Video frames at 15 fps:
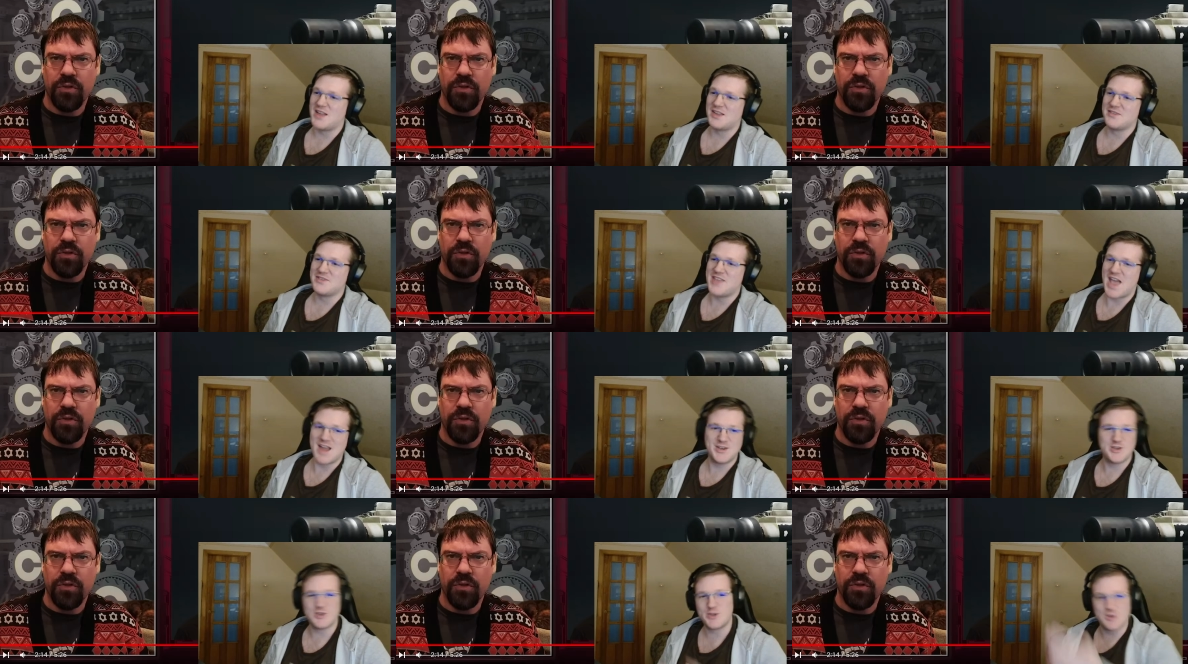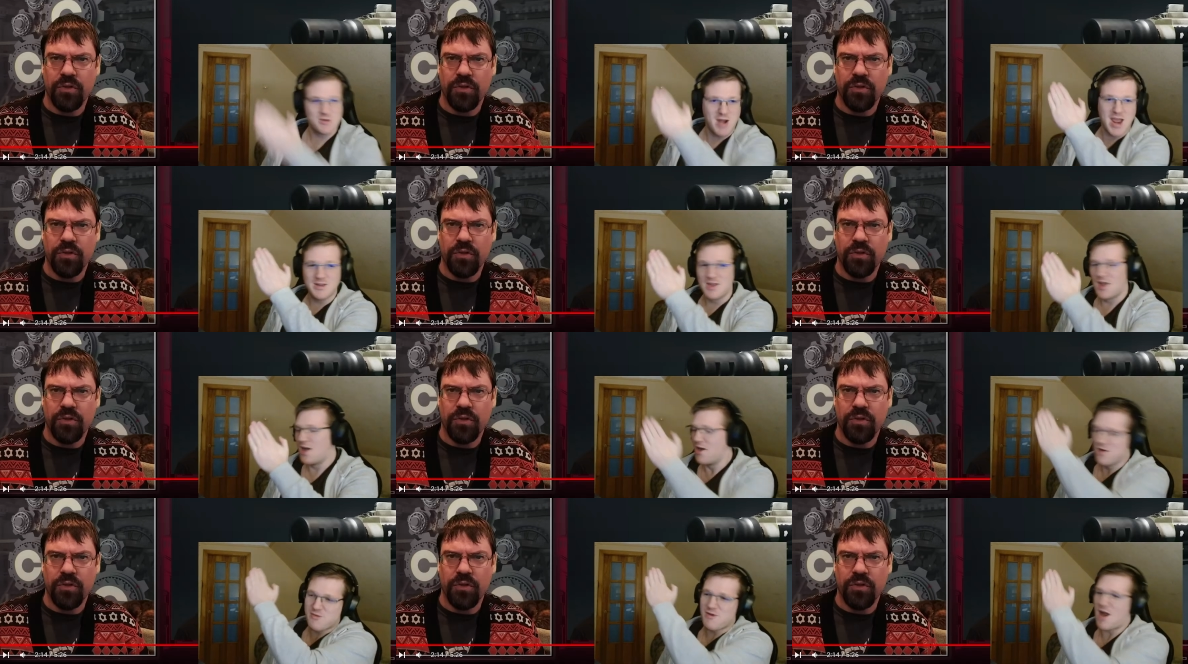Speaker 1: of that just right
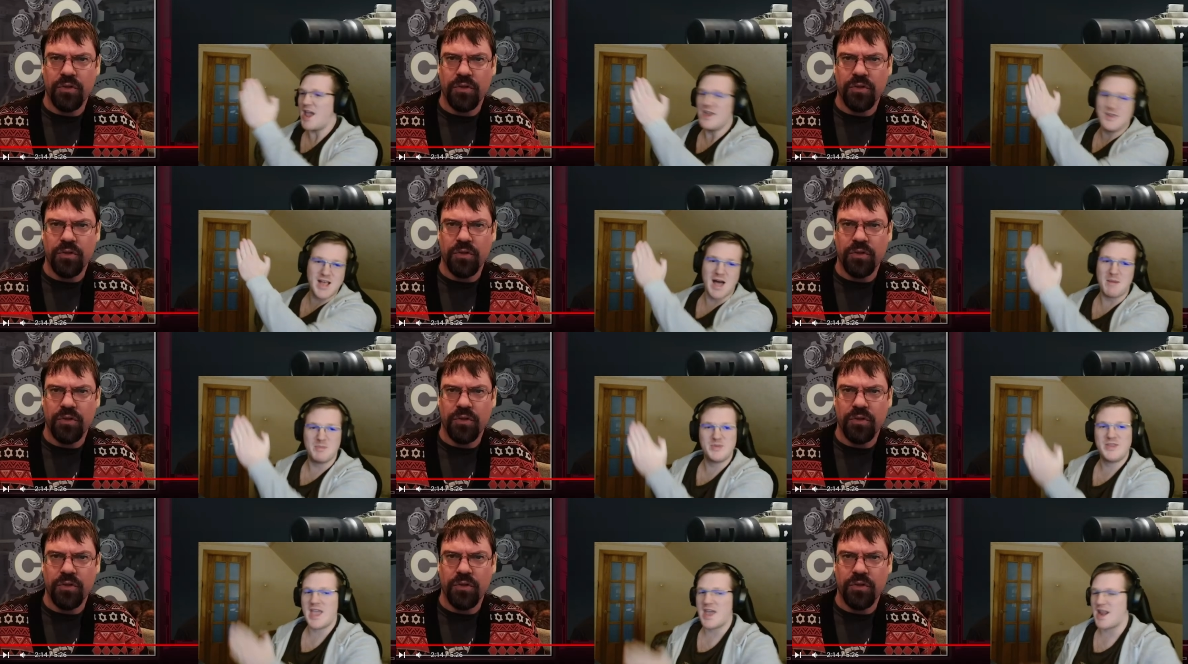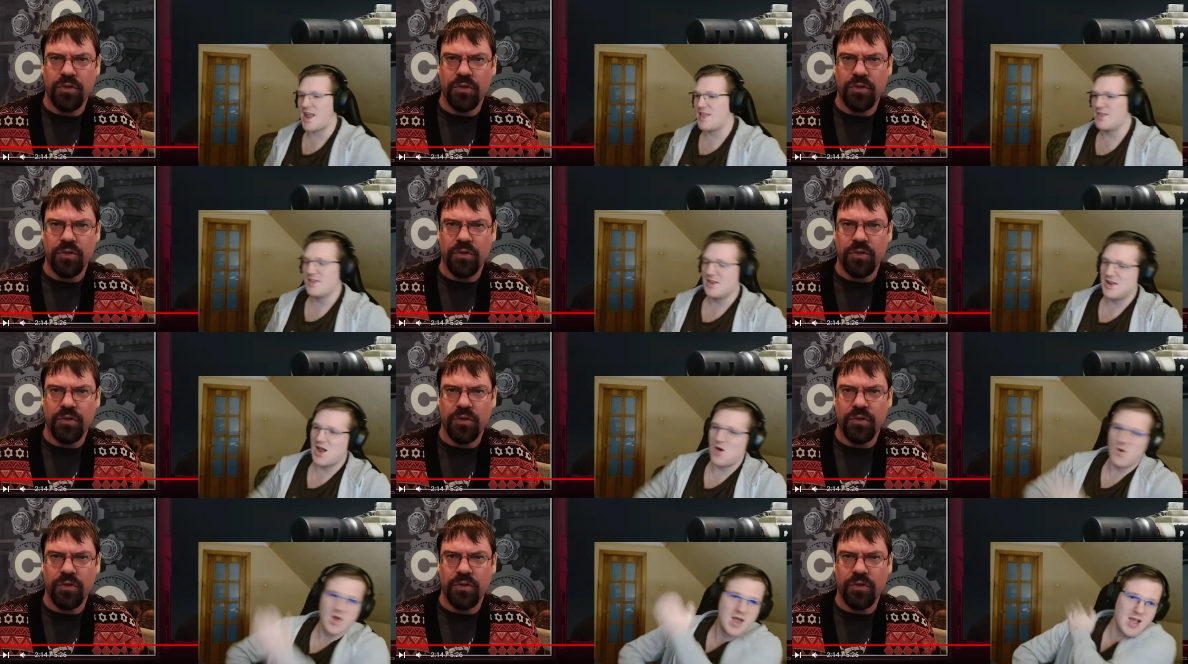right up there and, you
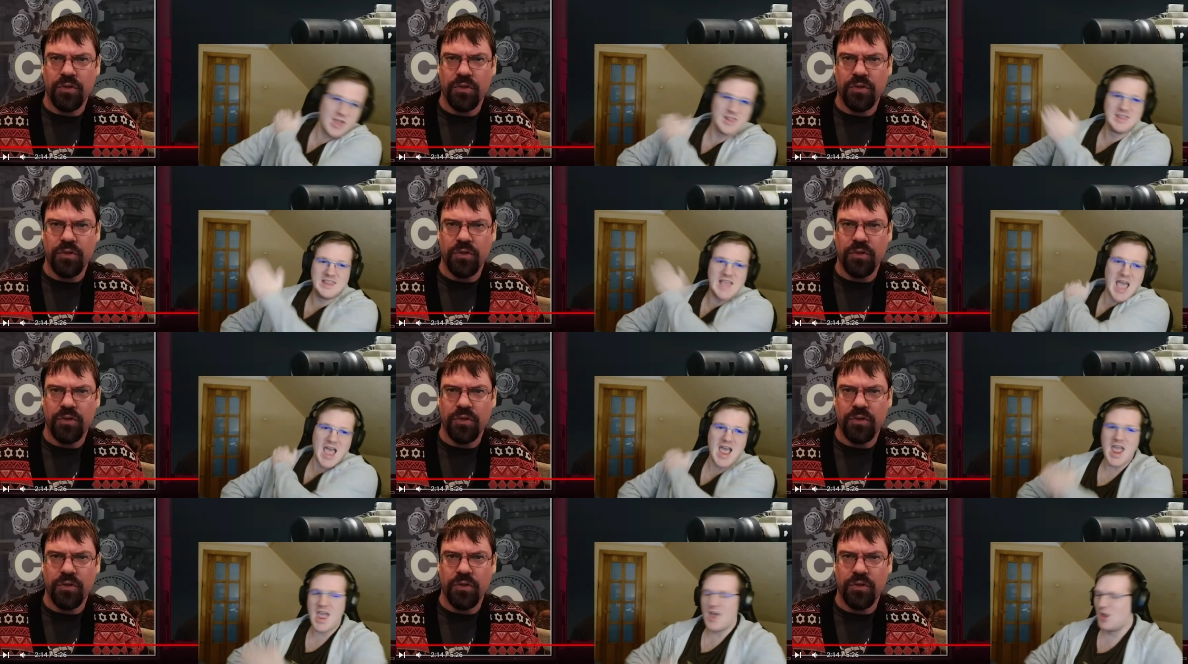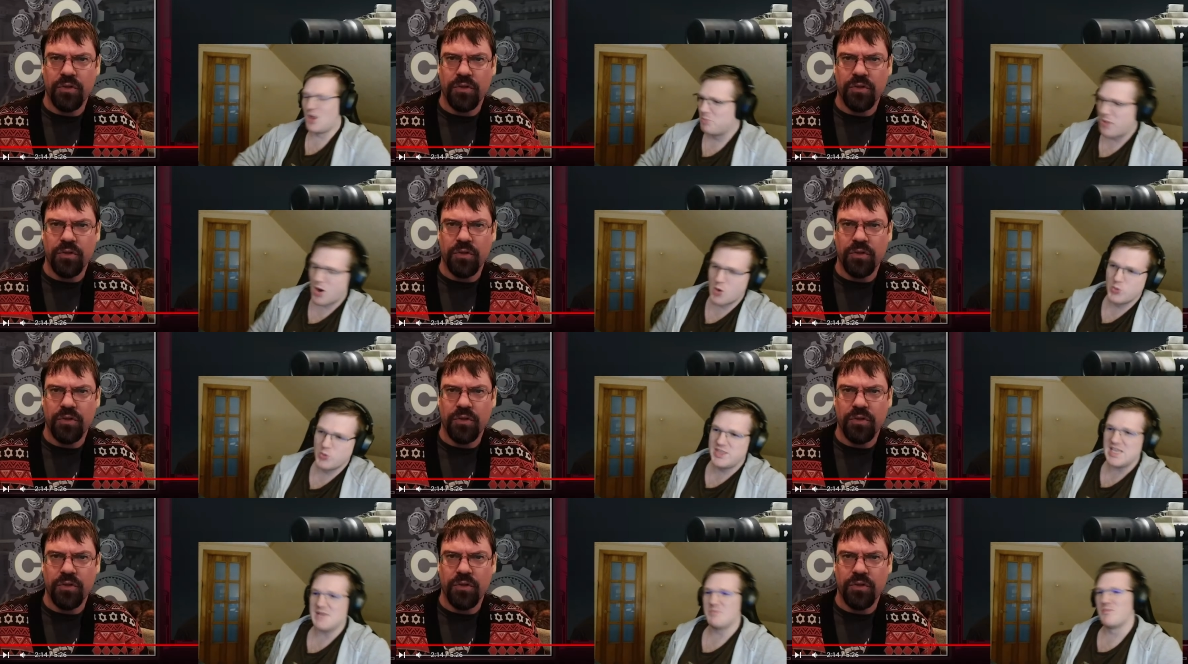know, elbow
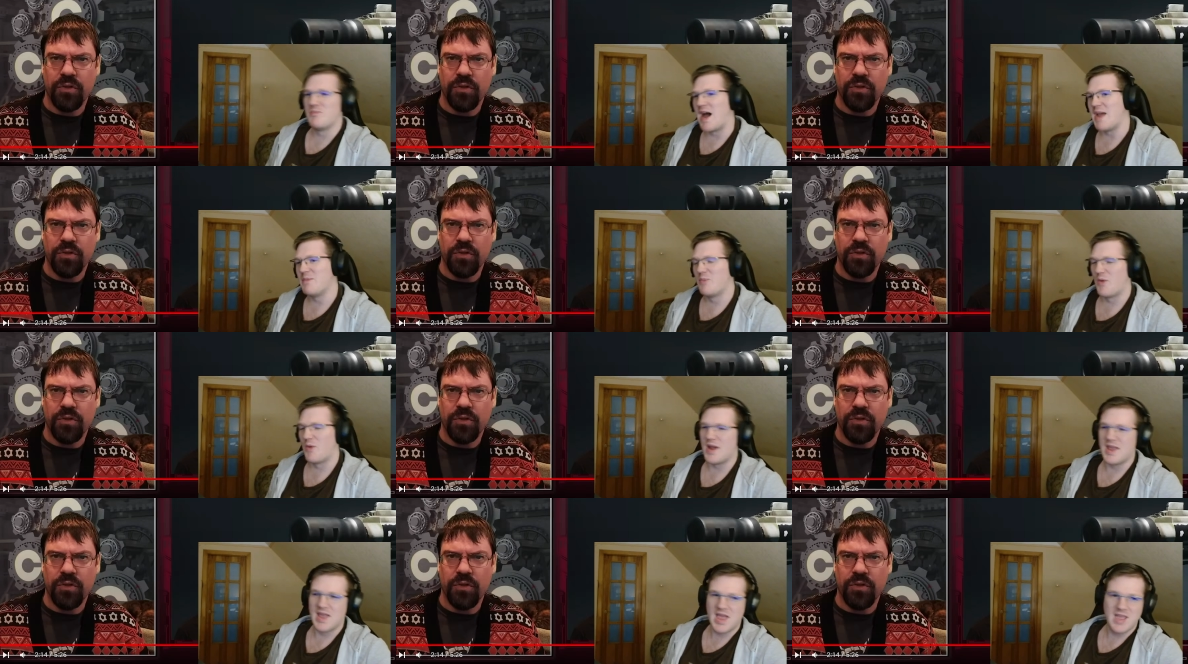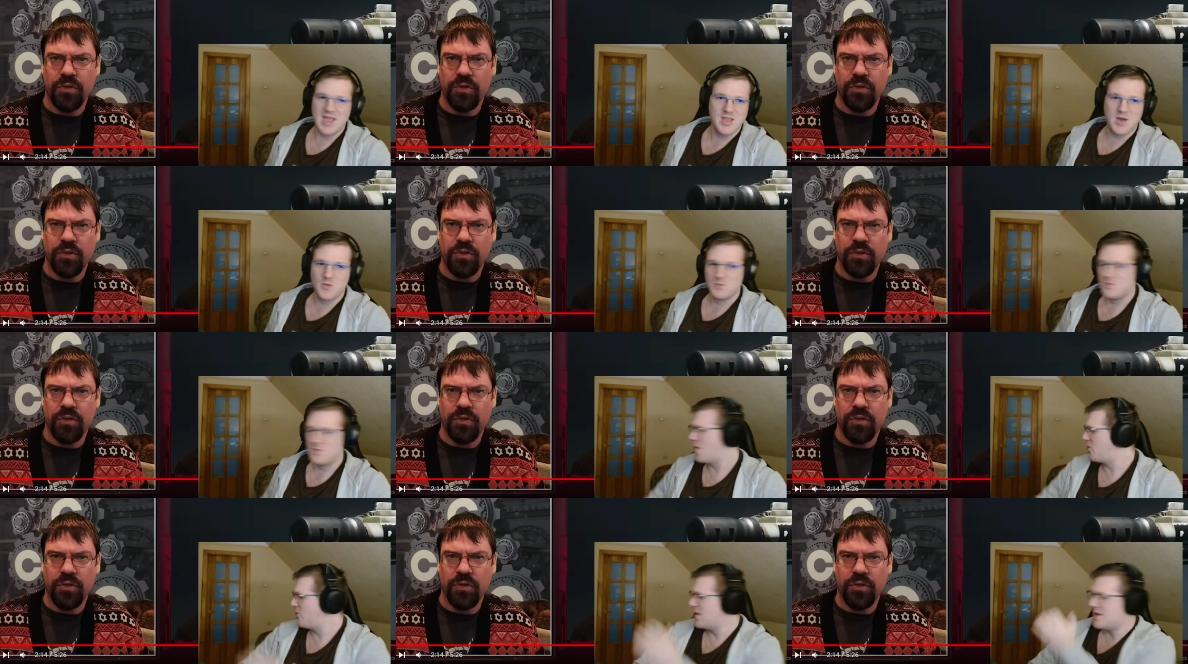deep, my boy. No,
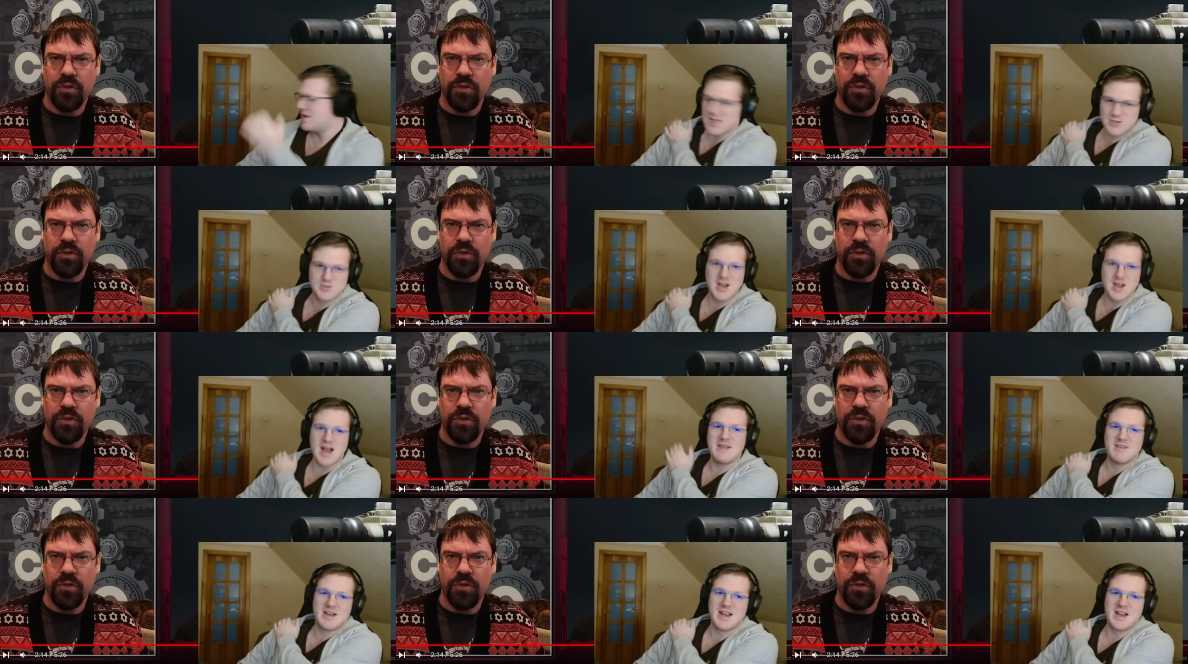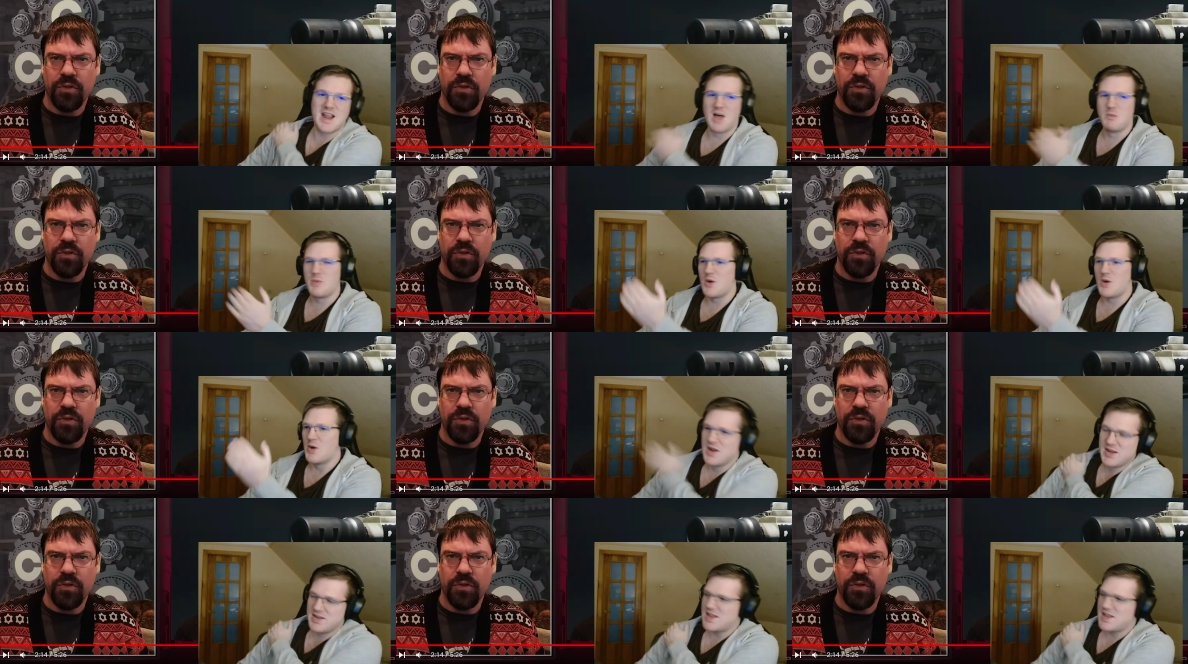no, wait, that's not even an elbow.